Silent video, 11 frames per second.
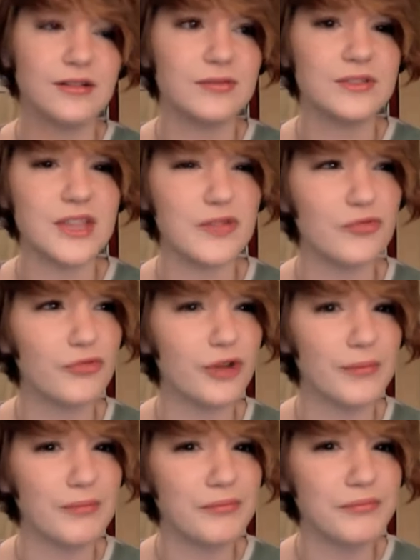want to say,
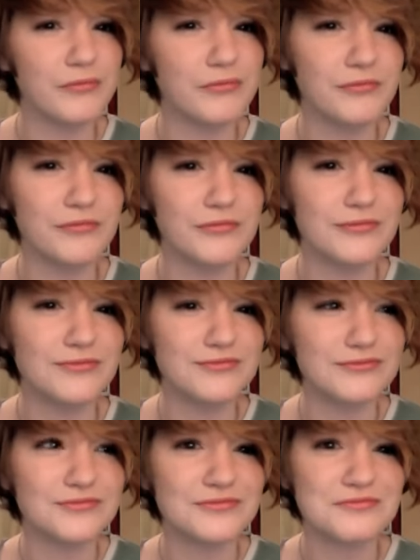rim
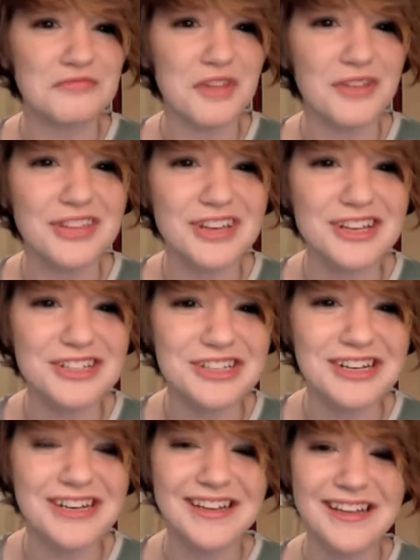of the
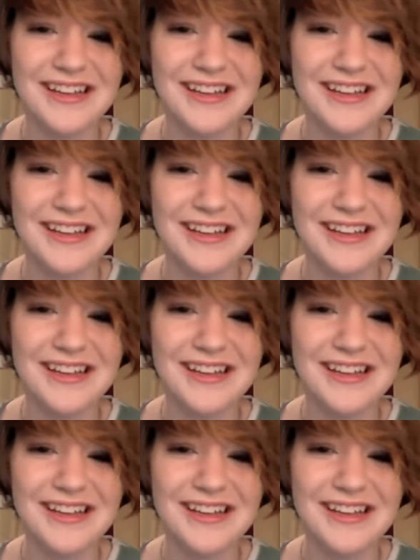country.